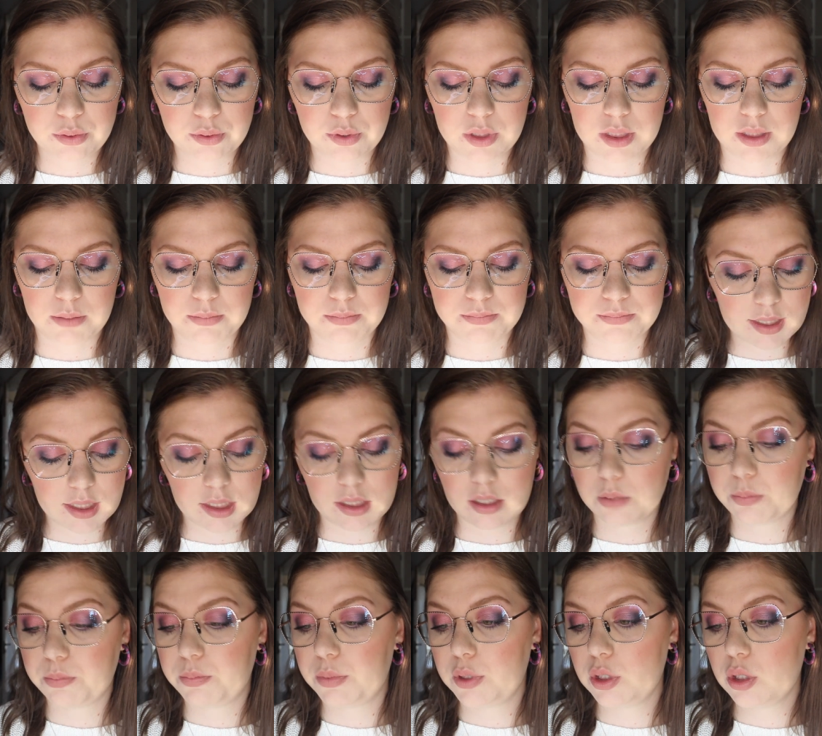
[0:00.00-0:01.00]
Cream.
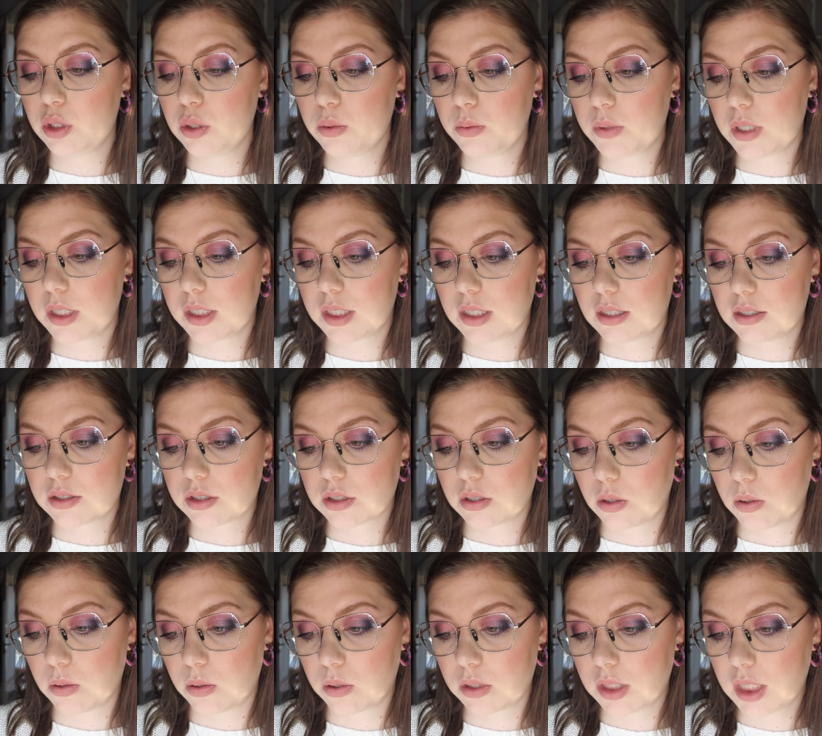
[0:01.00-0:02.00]
The blue one is
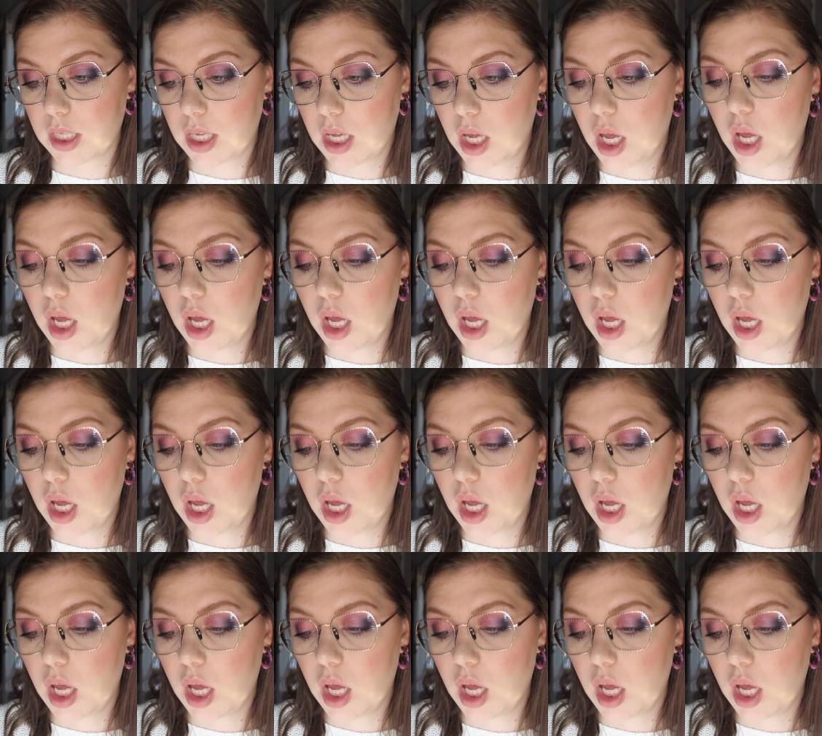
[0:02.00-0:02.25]
called